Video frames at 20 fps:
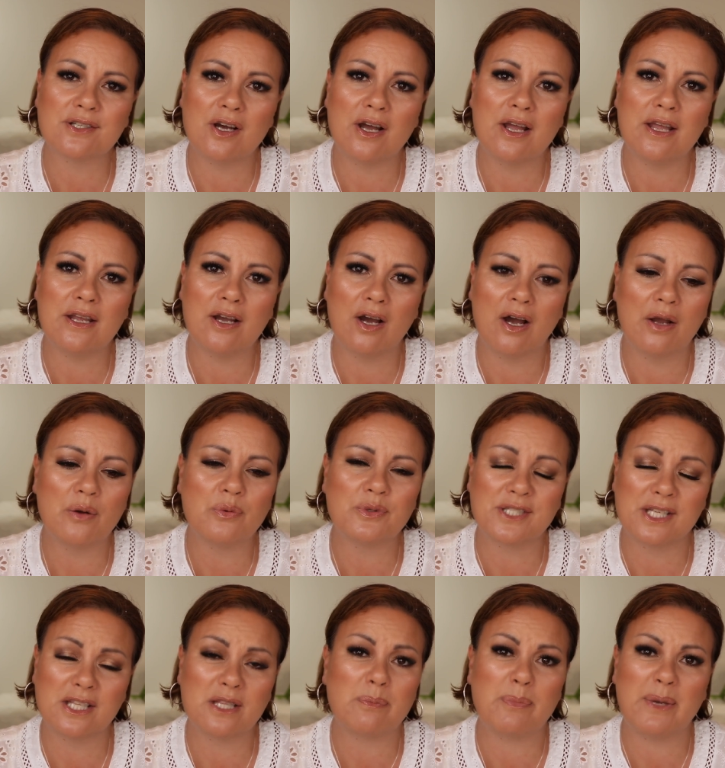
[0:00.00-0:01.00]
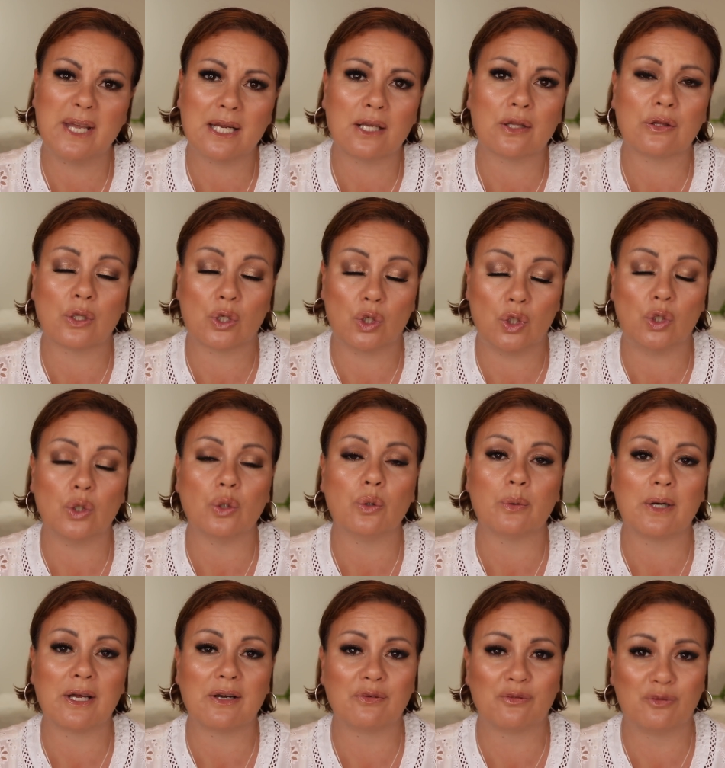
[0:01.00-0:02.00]
I was at the back of the
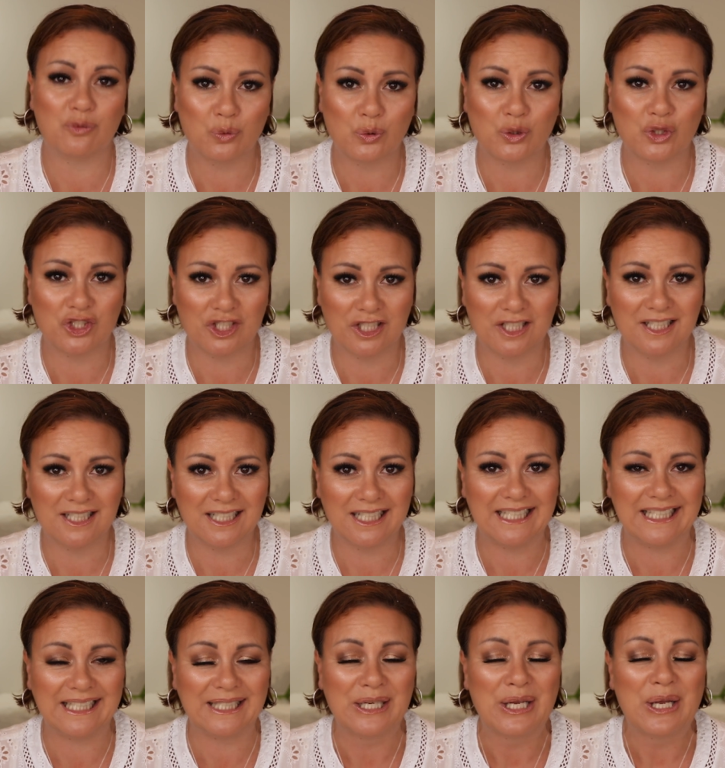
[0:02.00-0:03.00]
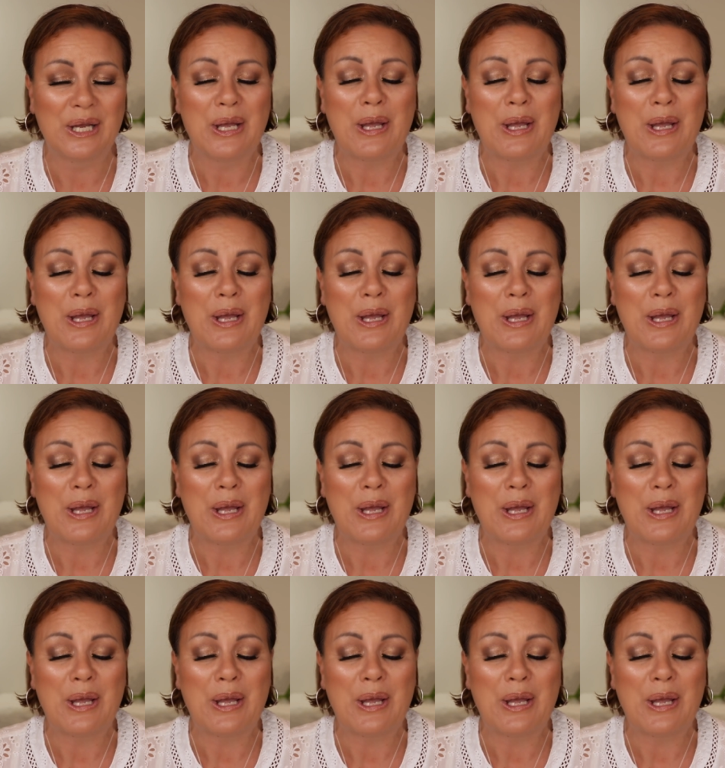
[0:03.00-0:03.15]
queue, unfortunately.